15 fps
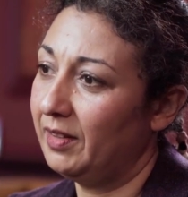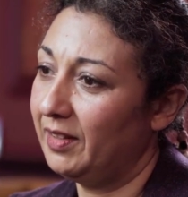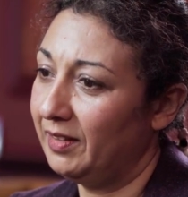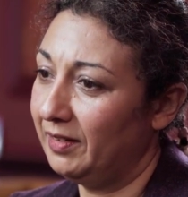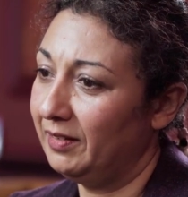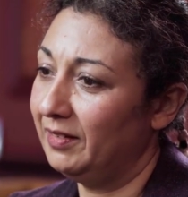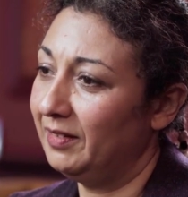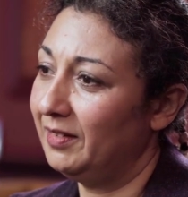
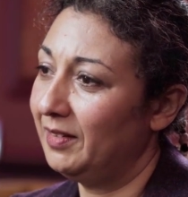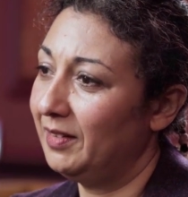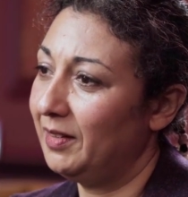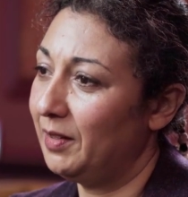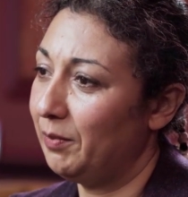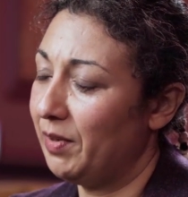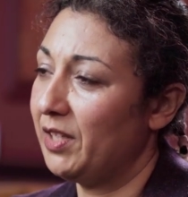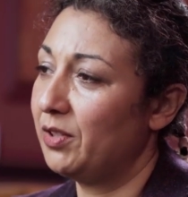and
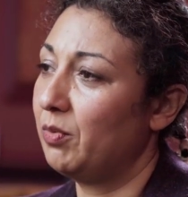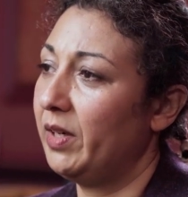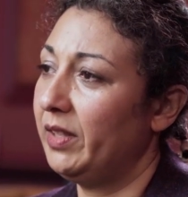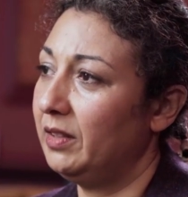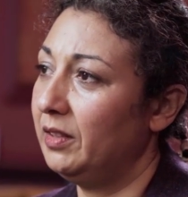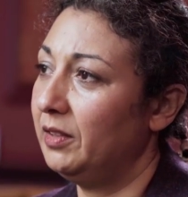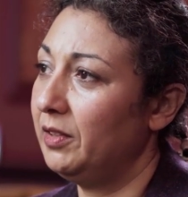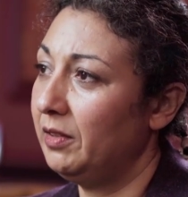the best way
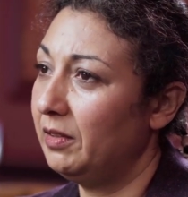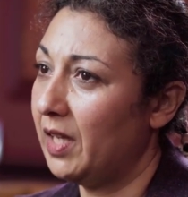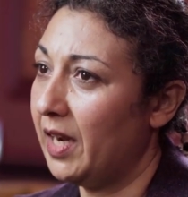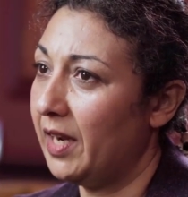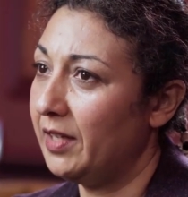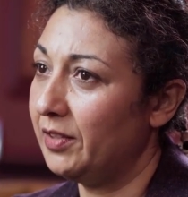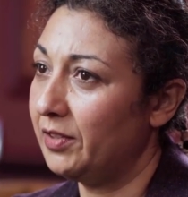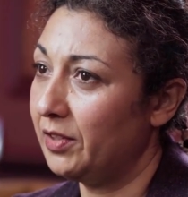to do
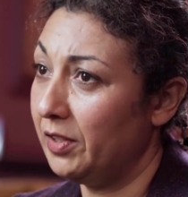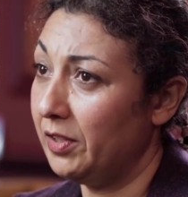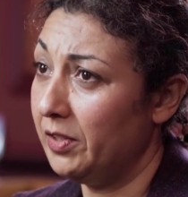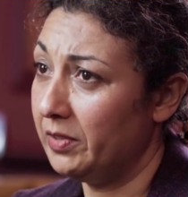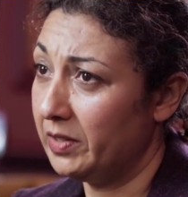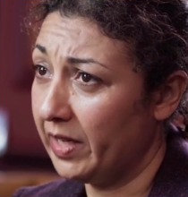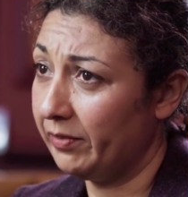that is to use